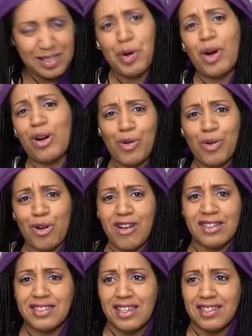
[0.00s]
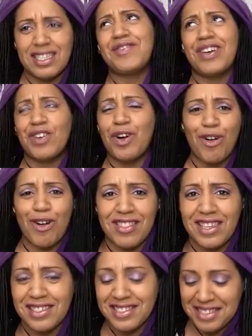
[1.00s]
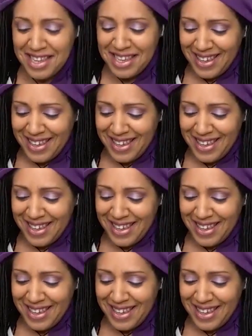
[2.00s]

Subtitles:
this parkour nonsense? I've never heard of this.